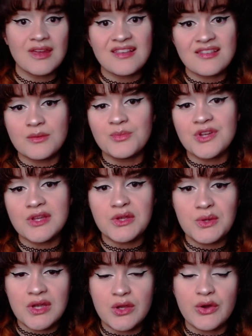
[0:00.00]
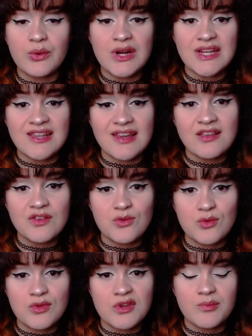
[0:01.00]
Simda, you can go on dates
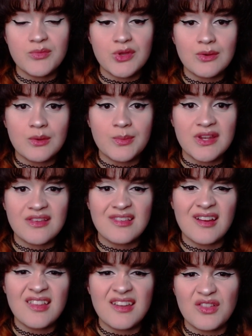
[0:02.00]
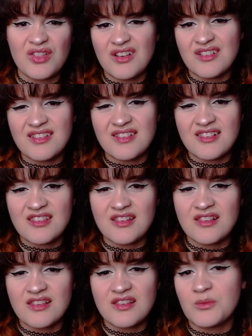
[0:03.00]
through the computer, but it's not like long
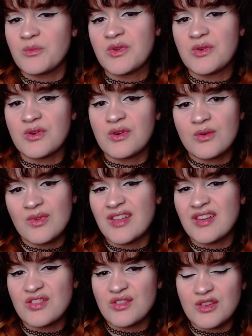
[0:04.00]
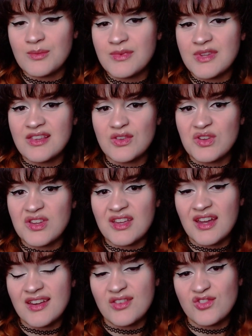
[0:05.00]
distance computer relationship dates. You can
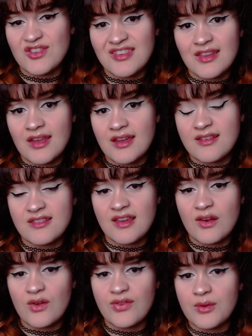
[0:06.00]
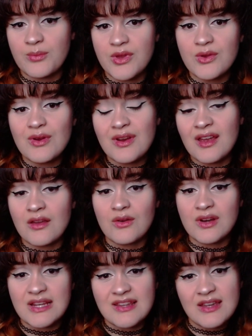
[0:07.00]
kind of just select a date on the computer and go
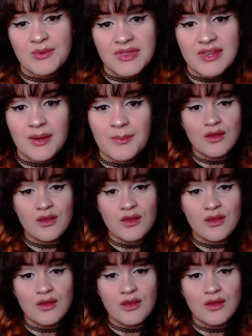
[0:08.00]
on a date with them.